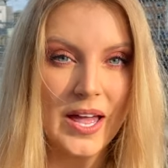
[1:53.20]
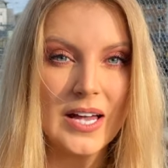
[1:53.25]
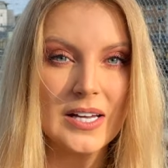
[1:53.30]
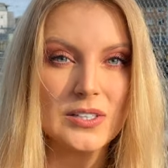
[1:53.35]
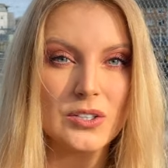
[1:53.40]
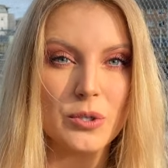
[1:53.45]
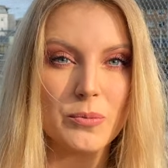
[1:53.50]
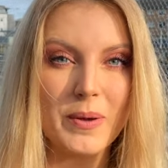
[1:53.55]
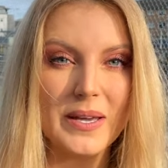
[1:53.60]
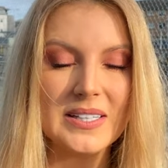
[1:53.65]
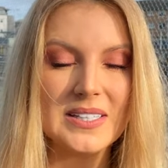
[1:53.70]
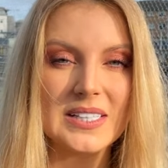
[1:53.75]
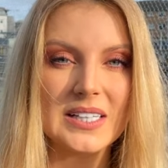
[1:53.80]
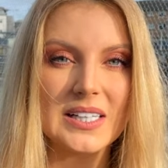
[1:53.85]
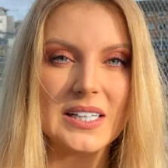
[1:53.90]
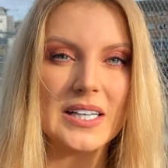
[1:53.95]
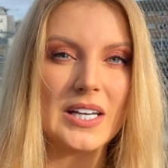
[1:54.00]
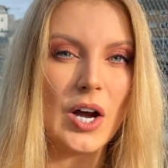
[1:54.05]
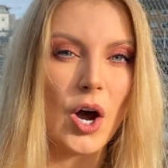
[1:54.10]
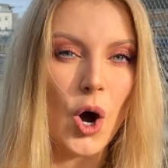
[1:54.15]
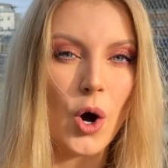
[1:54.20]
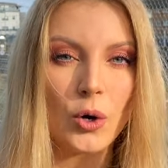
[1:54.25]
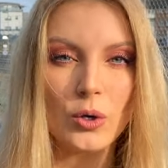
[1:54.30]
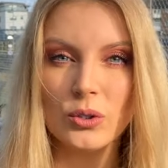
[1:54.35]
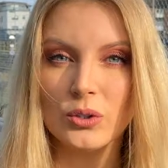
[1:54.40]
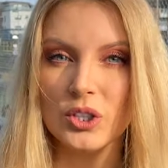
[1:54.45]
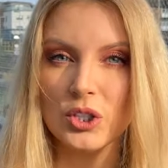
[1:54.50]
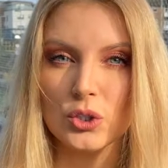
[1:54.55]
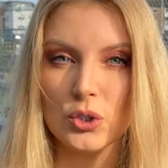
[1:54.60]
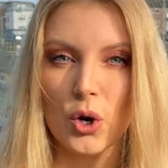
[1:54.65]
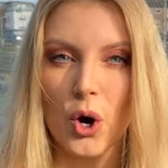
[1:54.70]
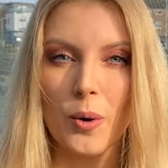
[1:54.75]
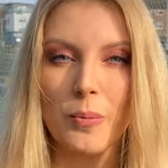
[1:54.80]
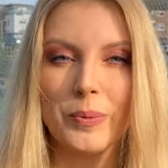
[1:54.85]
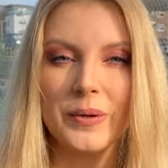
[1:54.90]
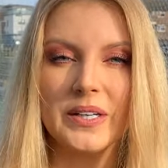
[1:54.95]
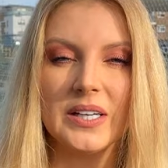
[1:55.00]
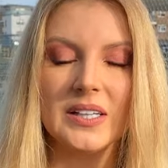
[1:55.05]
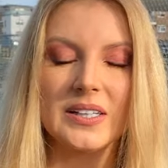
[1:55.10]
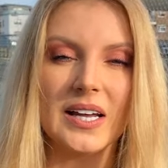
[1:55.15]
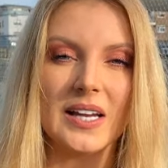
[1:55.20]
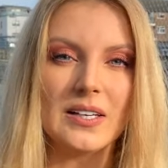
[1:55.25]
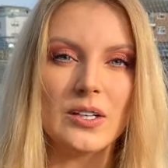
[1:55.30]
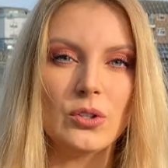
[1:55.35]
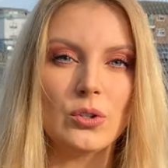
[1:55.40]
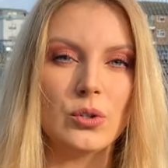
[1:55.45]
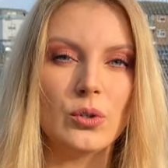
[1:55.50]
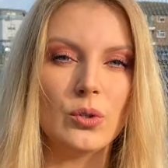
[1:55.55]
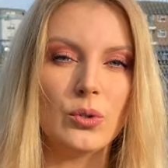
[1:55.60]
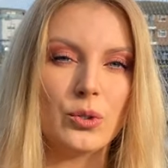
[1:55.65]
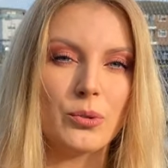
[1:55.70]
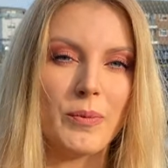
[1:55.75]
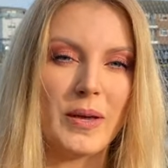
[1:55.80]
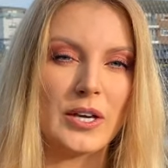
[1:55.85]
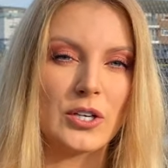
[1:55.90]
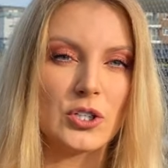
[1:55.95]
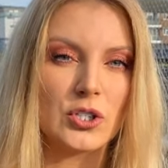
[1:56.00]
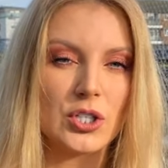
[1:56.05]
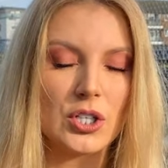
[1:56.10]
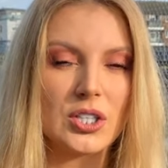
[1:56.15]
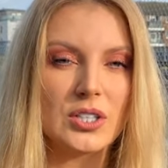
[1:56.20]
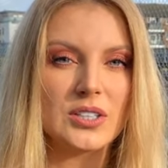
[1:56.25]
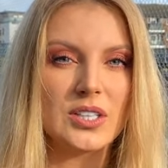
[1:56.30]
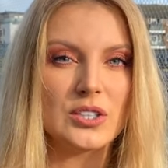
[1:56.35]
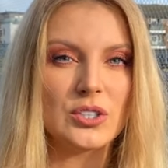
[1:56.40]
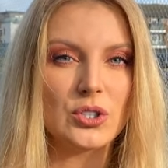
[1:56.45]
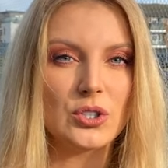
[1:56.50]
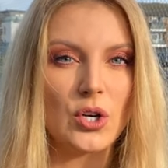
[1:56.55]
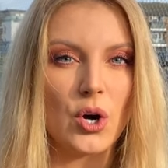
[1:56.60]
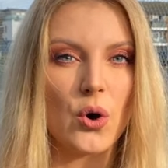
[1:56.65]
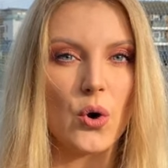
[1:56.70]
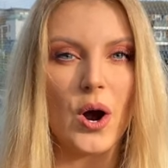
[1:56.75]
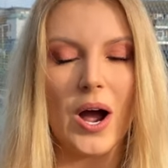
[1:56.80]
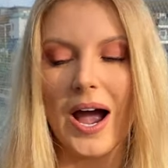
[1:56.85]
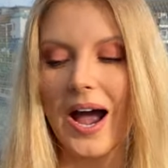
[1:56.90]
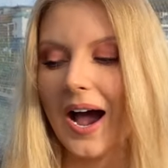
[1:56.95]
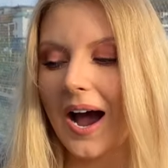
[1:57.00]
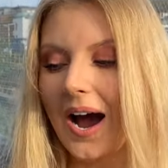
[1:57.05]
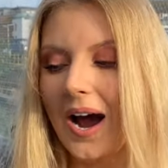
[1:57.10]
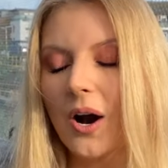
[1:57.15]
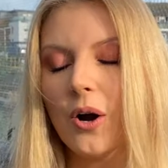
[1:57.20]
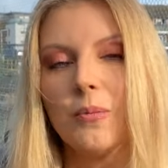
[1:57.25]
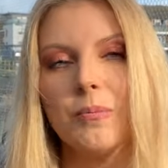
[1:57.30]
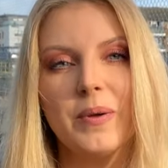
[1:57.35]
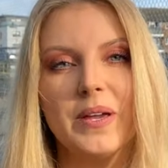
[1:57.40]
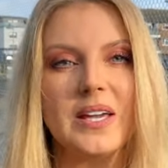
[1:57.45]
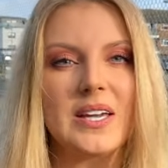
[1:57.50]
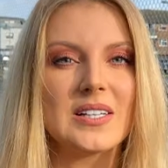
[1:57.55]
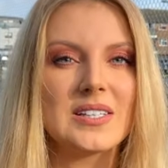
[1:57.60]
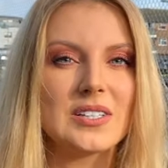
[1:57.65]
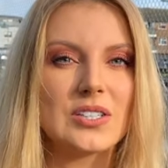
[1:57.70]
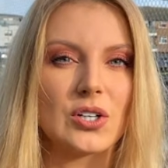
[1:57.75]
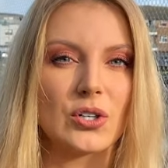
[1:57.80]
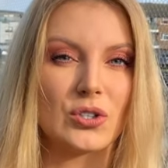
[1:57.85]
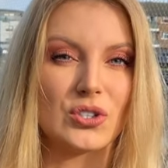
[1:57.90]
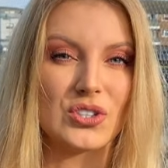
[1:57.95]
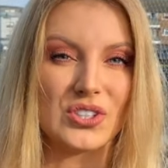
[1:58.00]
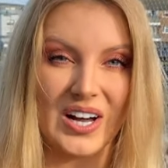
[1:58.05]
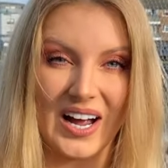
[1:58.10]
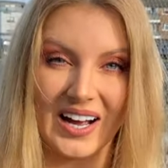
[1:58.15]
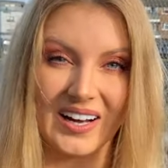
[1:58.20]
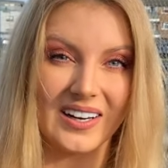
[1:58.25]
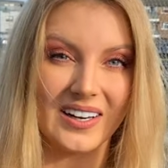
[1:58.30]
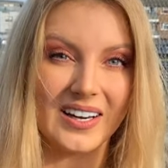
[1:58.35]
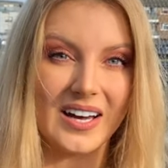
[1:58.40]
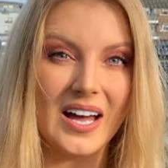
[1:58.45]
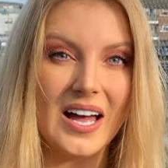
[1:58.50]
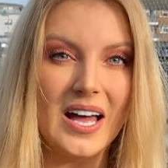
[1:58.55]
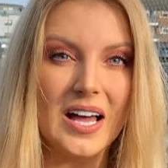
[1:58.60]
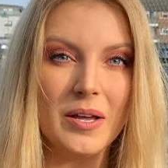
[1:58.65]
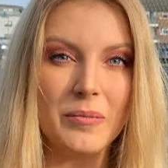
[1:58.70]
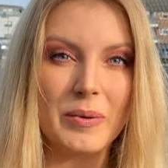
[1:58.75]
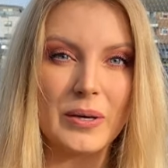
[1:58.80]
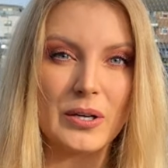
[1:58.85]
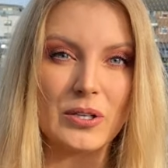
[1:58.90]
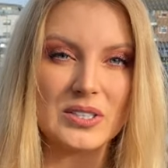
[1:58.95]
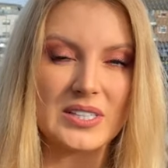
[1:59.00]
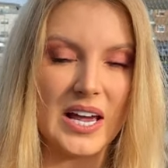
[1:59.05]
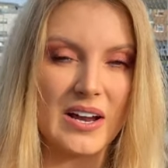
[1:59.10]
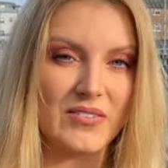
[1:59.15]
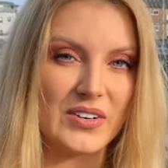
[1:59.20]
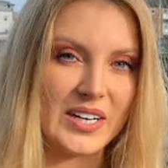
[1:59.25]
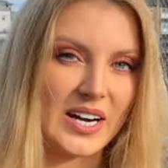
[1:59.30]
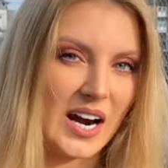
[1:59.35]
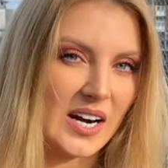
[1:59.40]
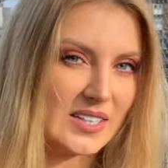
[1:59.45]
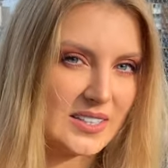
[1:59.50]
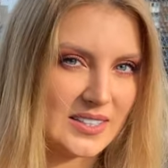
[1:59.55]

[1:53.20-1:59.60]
So basically, you need to open it and you need to make sure that you know how big is your tank, because every car is